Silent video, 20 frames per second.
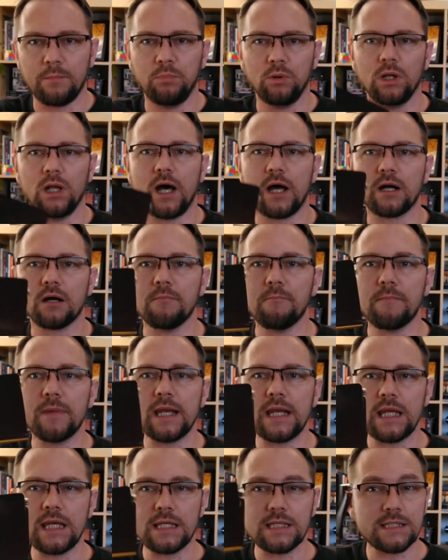Plotter
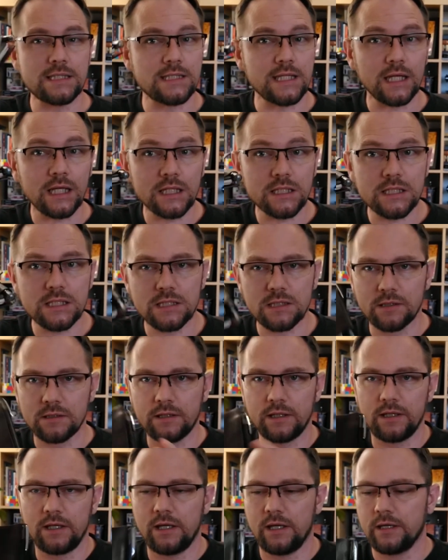Mini 6,
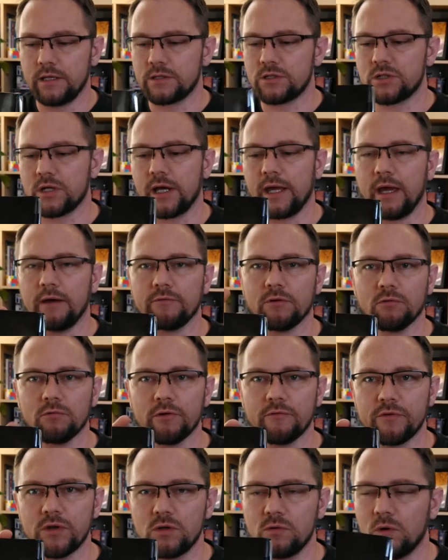which I have a
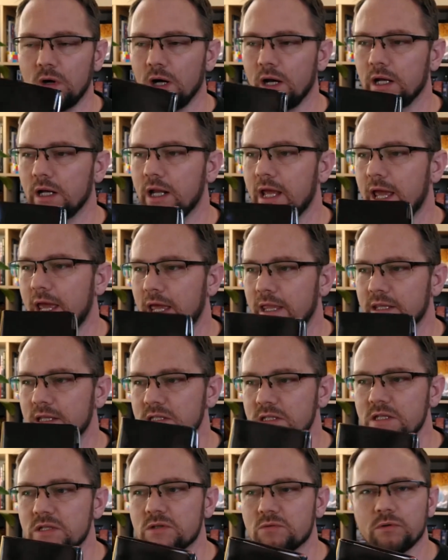review on.
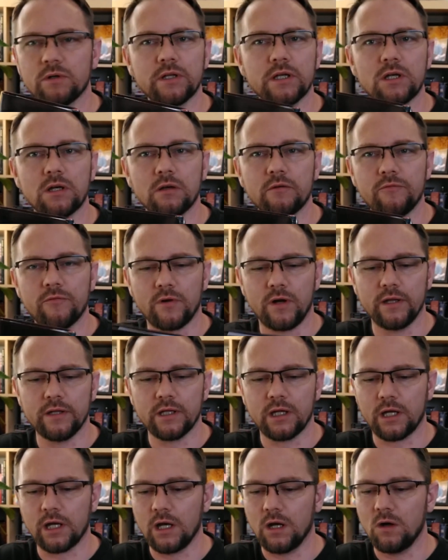This is really good for on
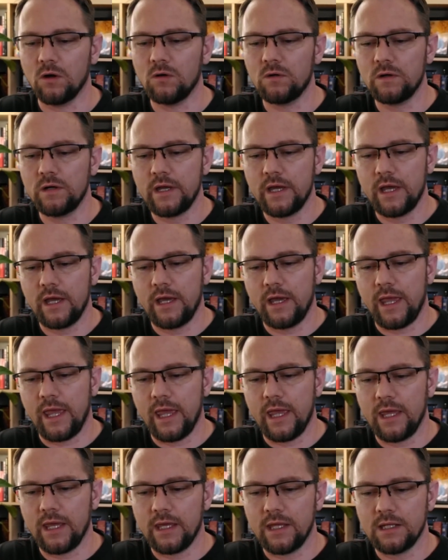the go,
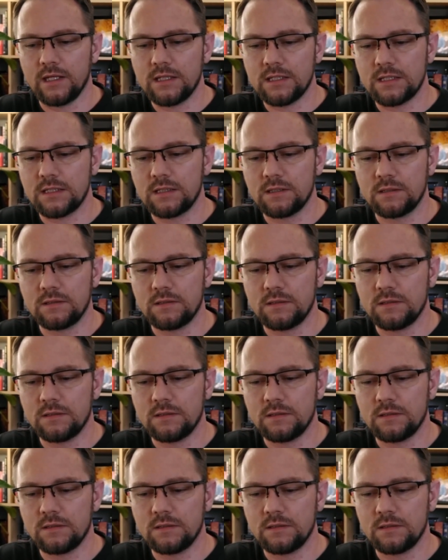and